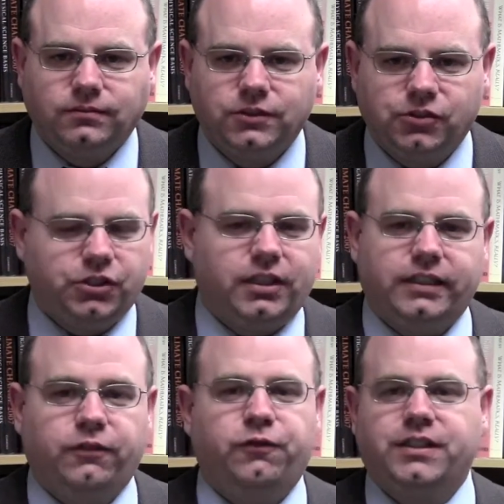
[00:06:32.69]
So just
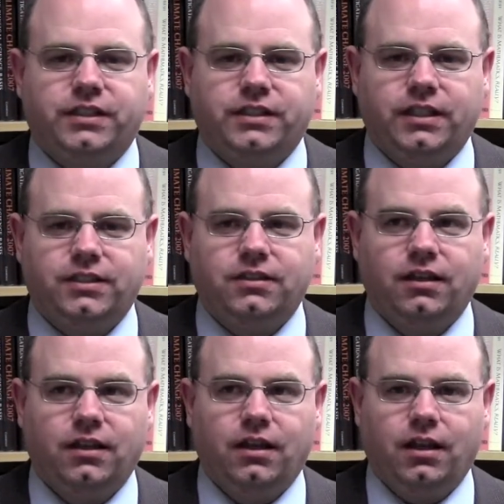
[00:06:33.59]
like the physicist
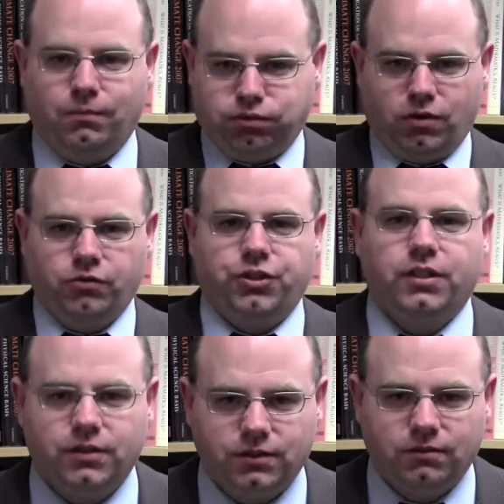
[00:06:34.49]

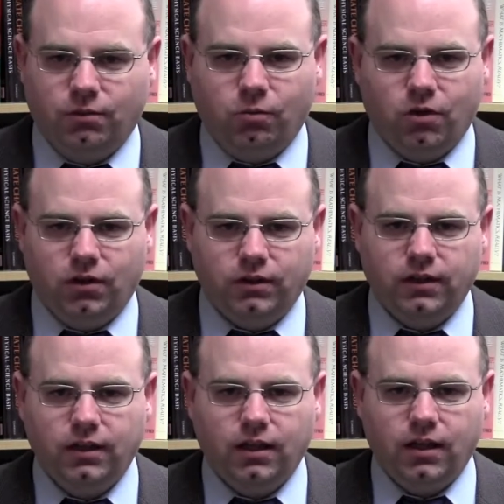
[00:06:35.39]
approaches the
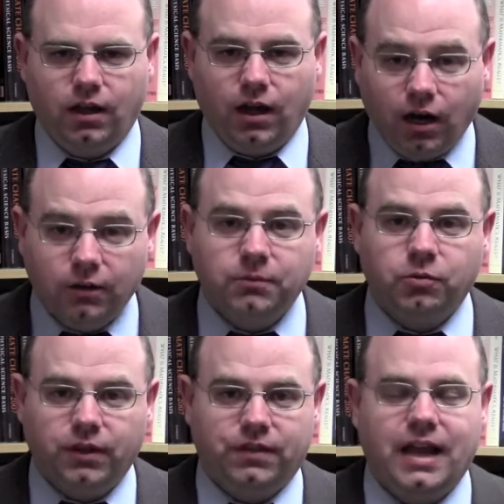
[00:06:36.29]
world
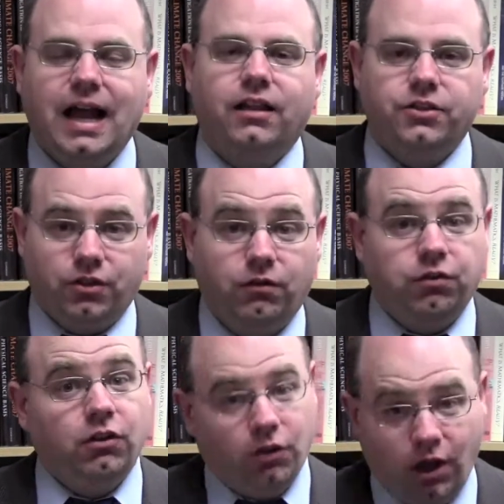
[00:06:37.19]
armed with knowledge
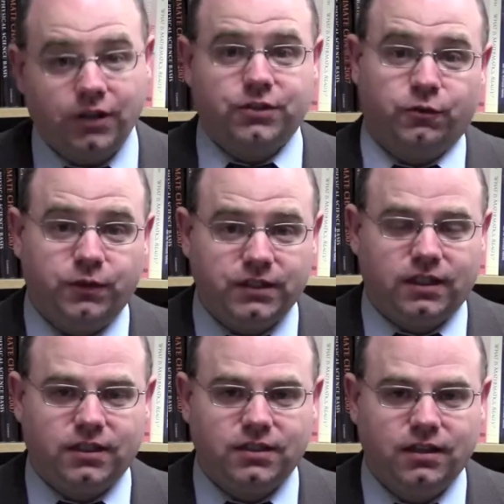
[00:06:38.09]
of the laws of
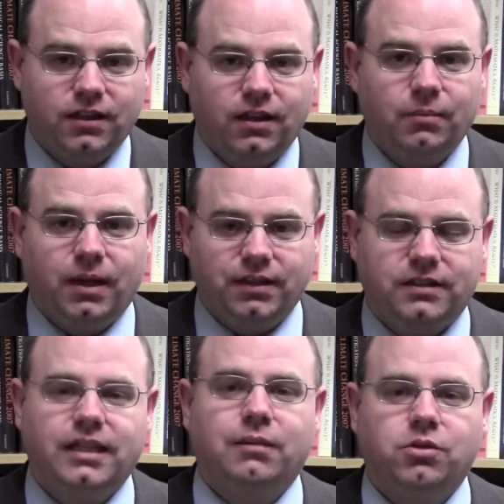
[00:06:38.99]
physics, by the
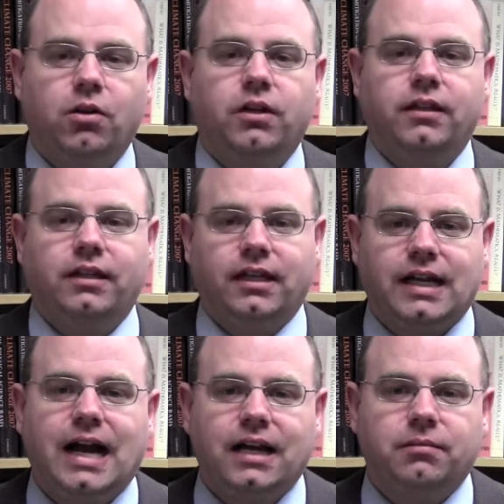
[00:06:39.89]
same token, the
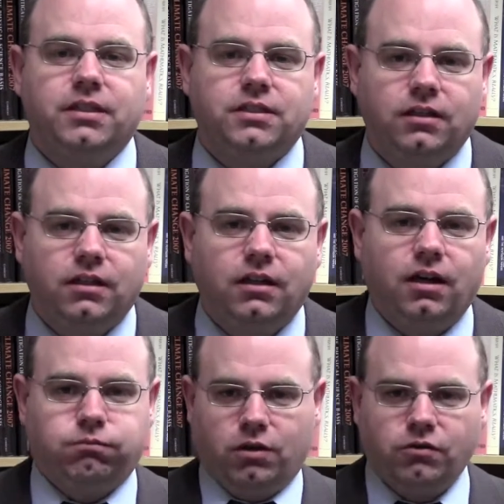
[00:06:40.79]
economist
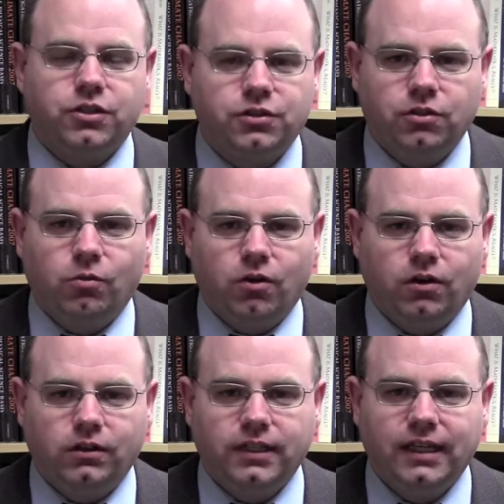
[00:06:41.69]
approaches the
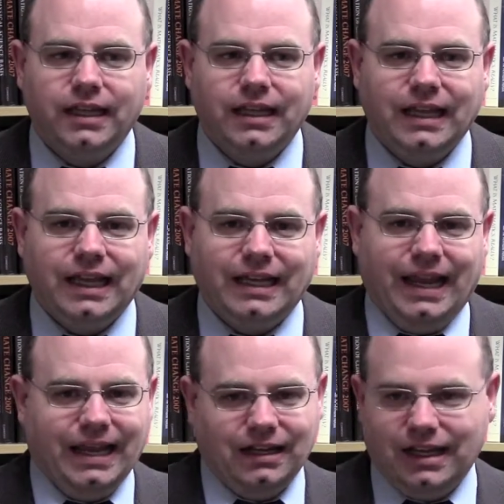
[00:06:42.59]
world and
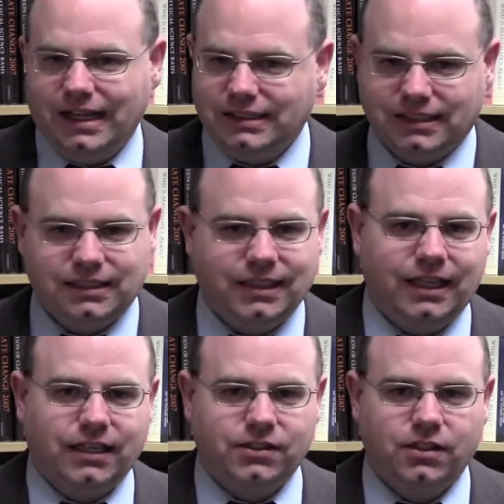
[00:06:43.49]
analyzes
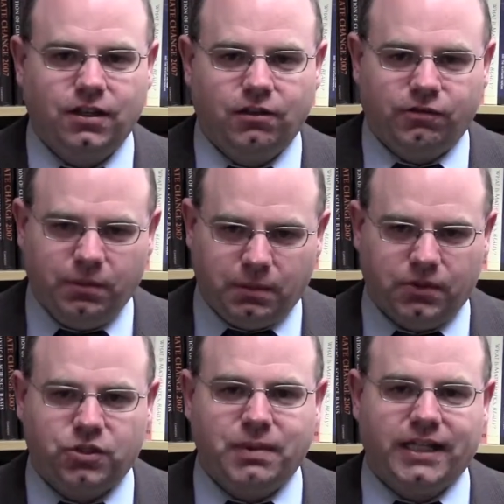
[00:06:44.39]
things from the
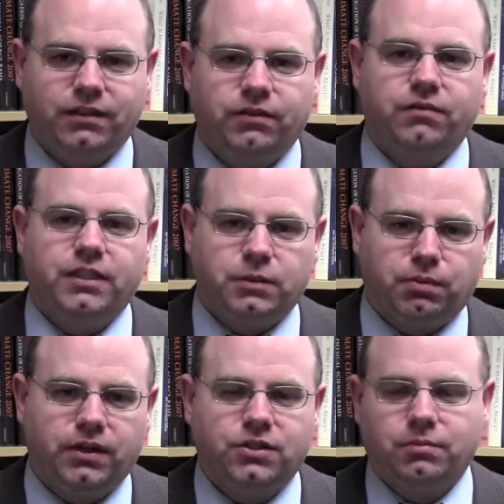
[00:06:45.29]
perspective of these
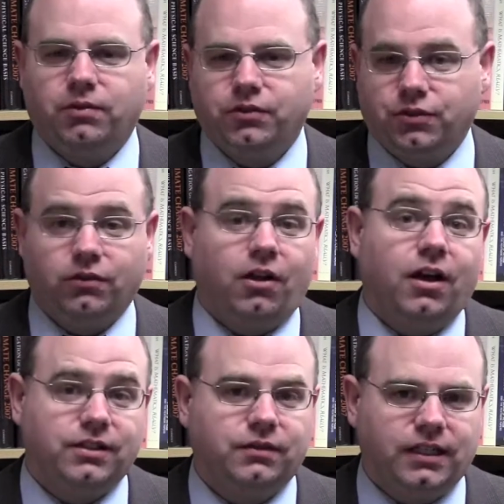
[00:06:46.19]
principles or
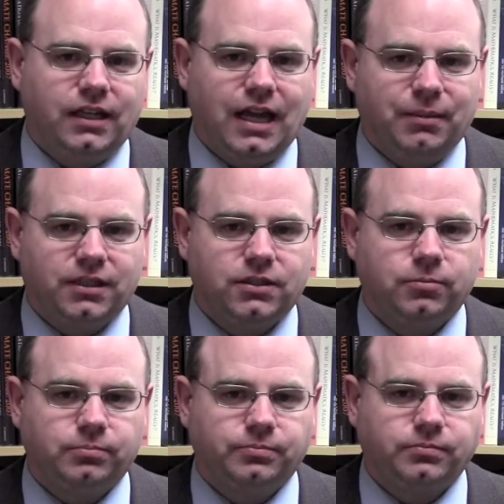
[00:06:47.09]
laws of
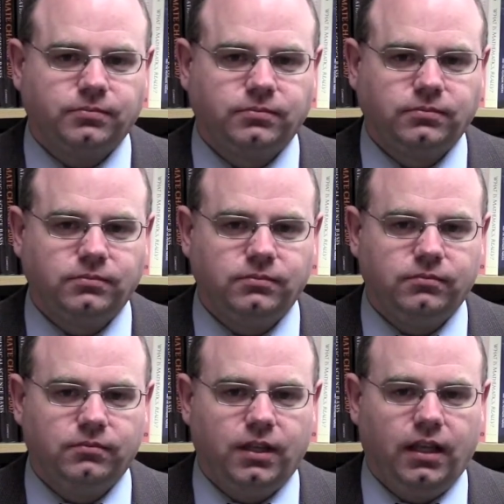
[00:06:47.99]
economics.
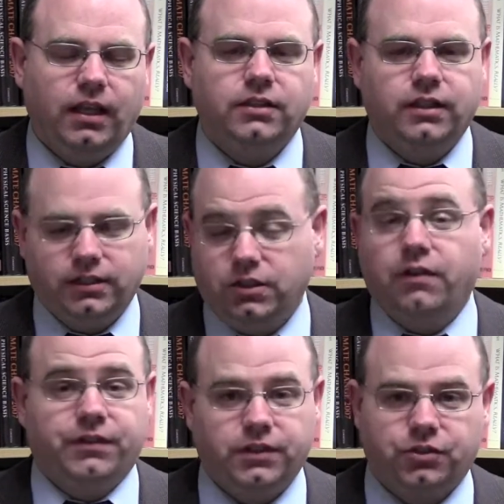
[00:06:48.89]
And, and it's
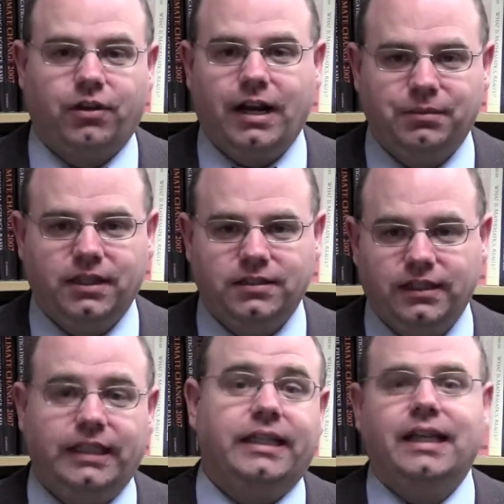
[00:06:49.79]
often described as
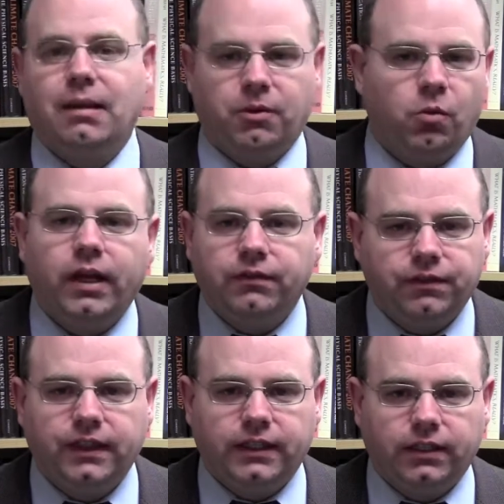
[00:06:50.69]
the economic way of
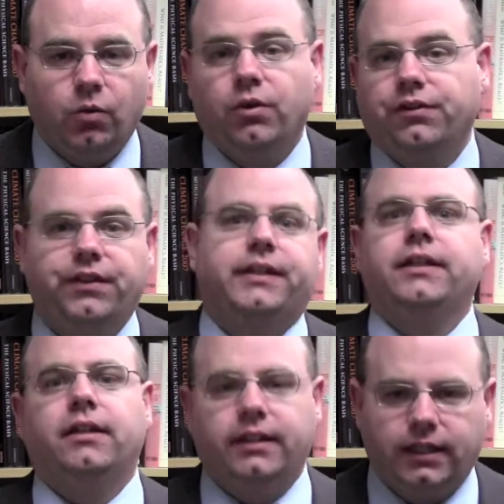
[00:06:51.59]
thinking, or
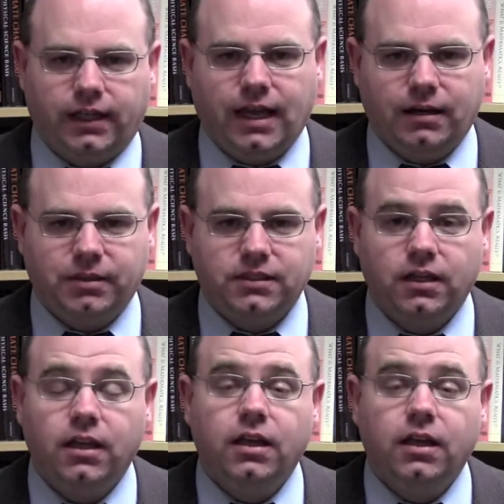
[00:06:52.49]
thinking like an economist.